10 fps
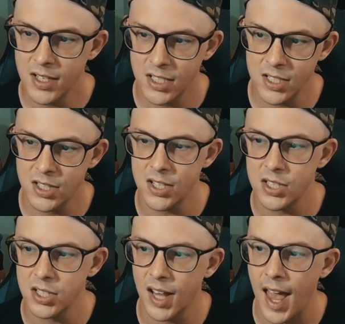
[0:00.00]
is the
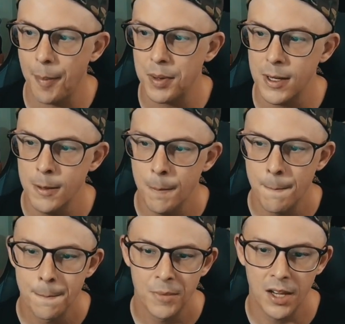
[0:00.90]
slappy
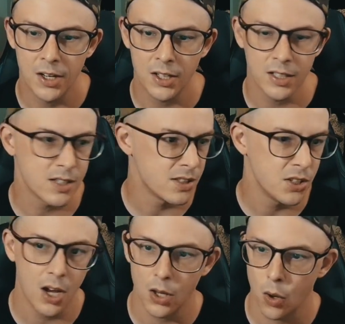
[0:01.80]
that you're gonna see
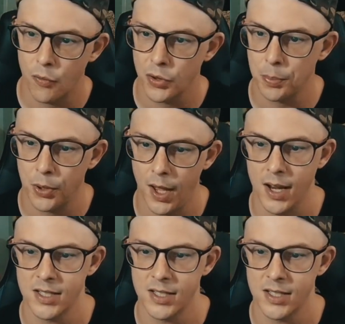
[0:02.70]
all over the place.